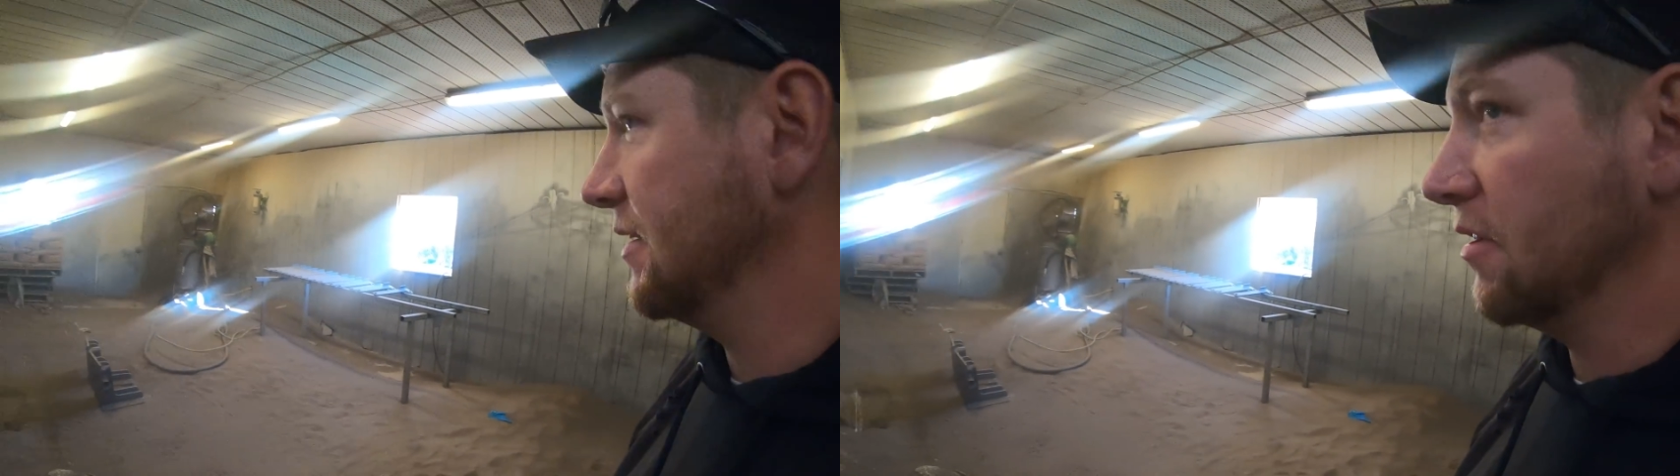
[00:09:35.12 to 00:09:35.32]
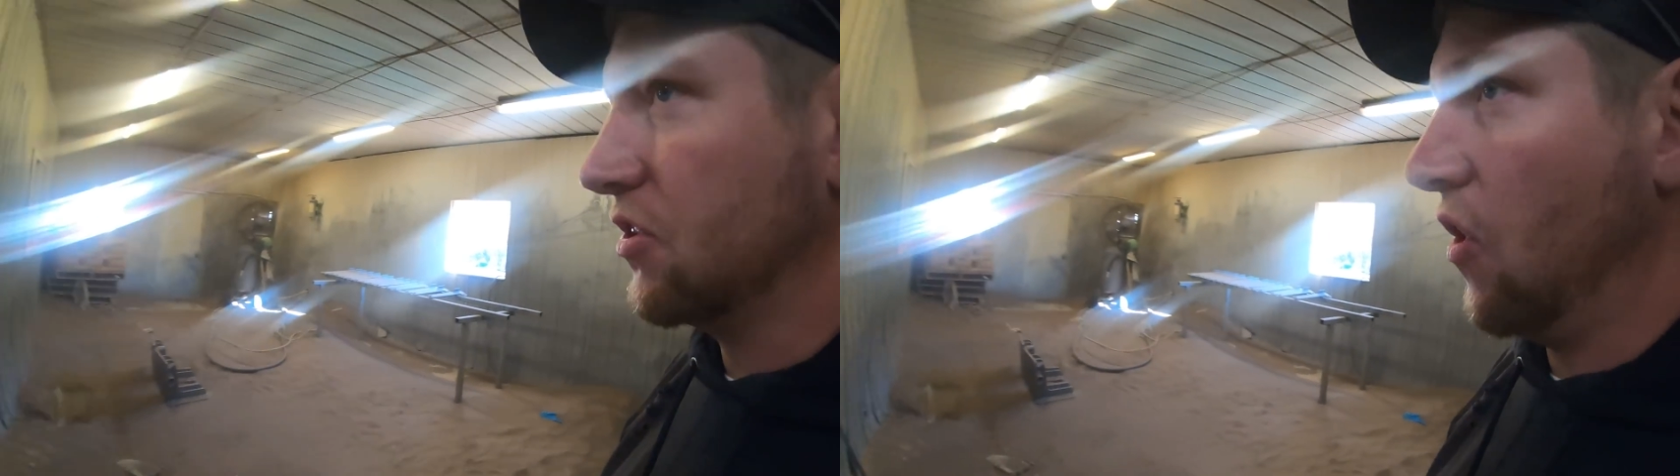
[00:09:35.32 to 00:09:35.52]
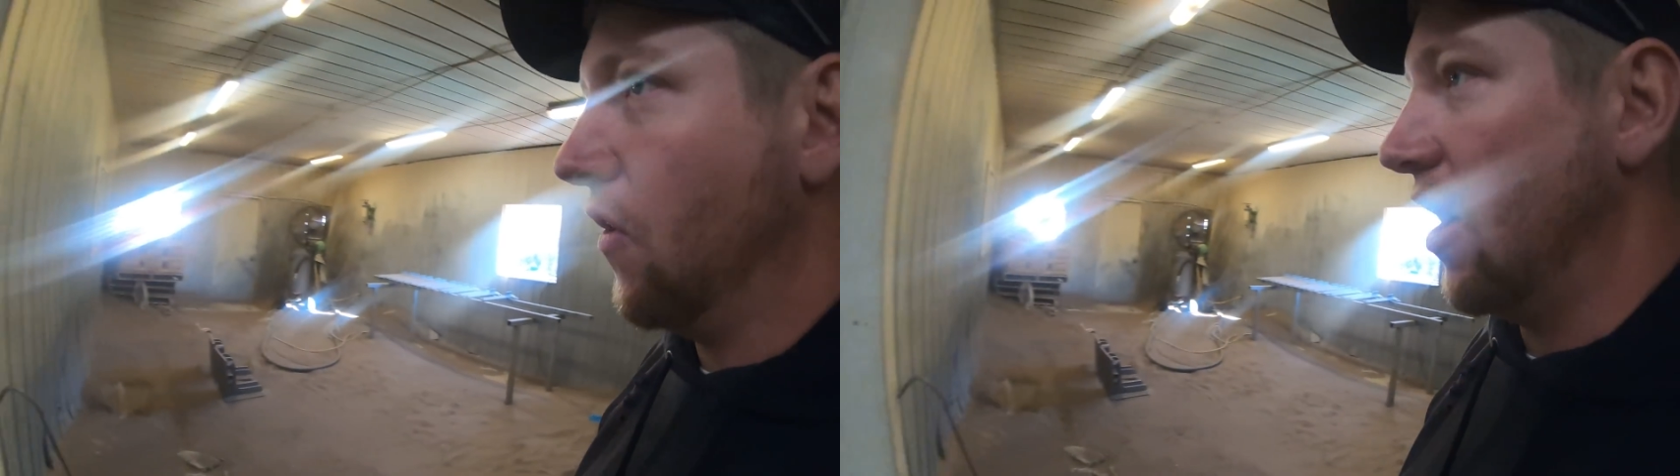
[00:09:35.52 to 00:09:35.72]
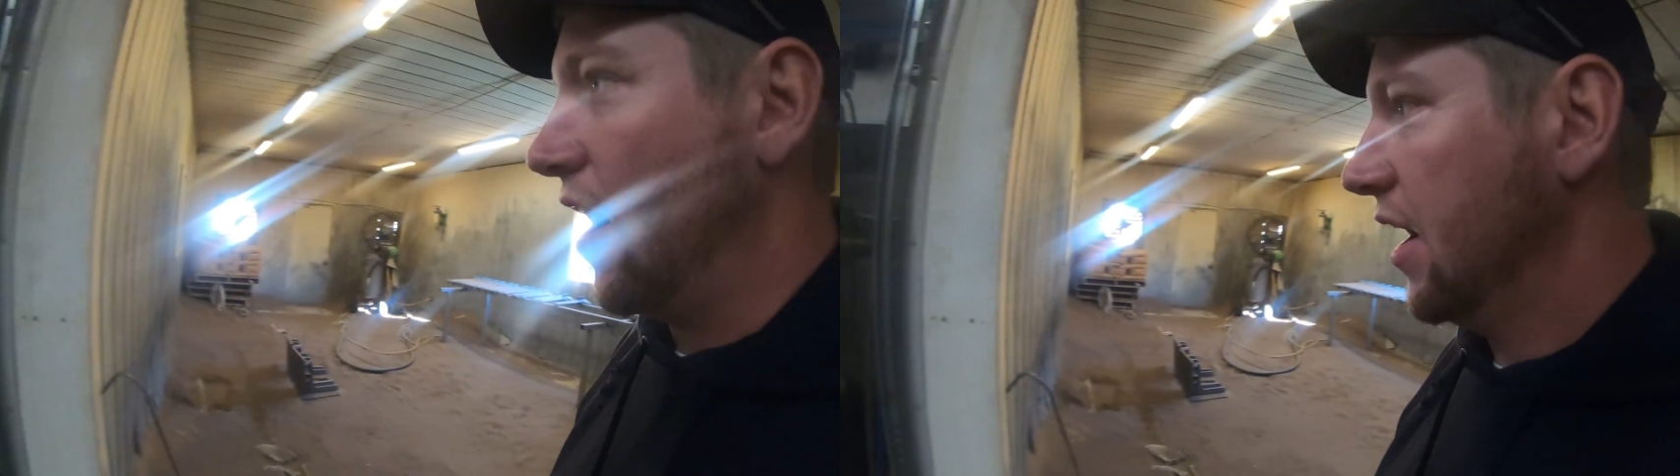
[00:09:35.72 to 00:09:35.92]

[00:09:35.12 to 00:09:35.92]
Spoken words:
what's going on